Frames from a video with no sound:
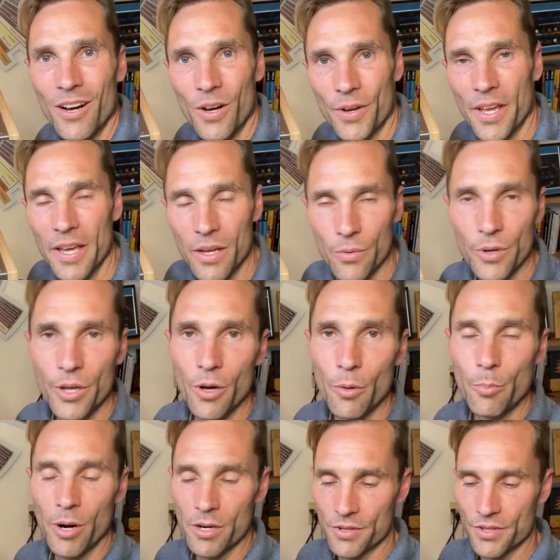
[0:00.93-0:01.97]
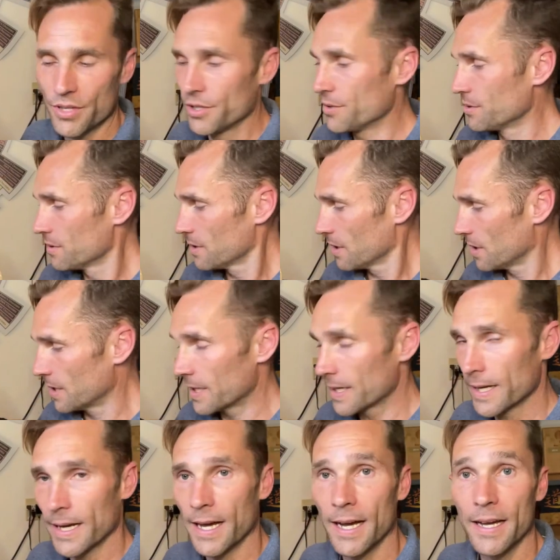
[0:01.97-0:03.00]
Okay, here we go, part two.
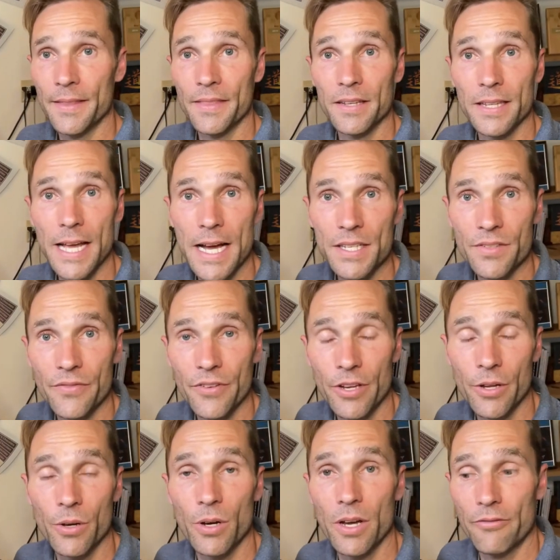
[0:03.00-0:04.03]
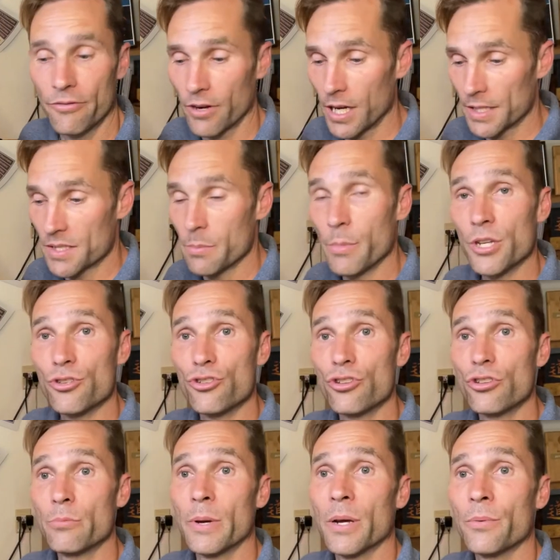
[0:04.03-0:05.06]
On the last video, I forgot to
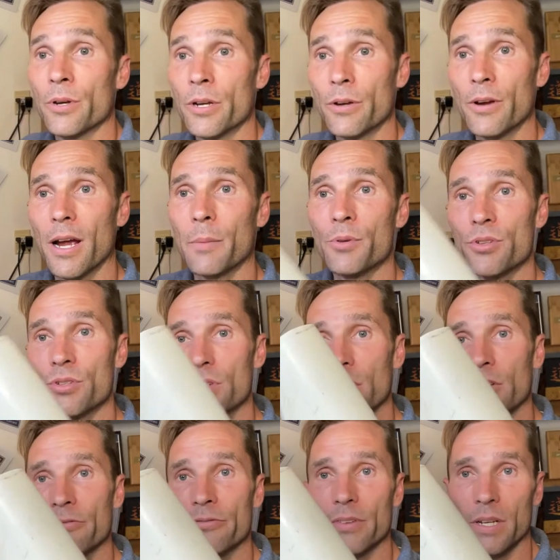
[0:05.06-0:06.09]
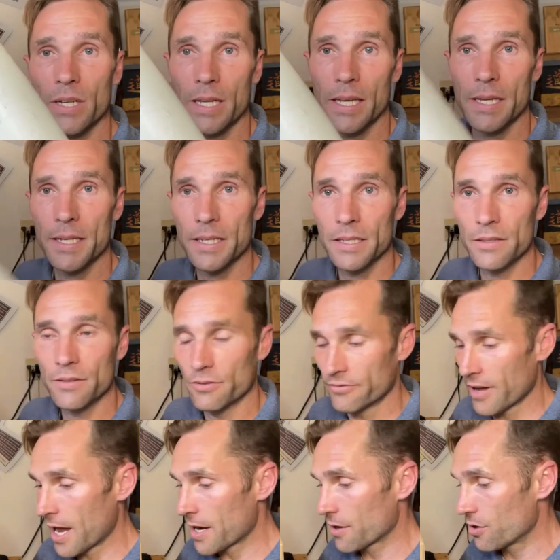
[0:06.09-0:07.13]
mention you might want to grab yourself a handy little
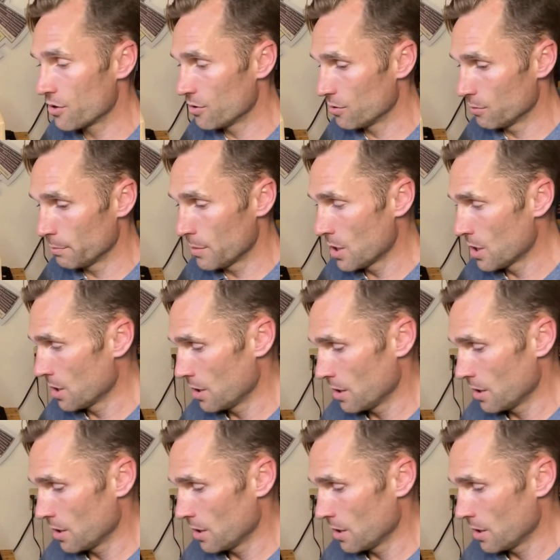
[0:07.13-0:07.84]
vacuum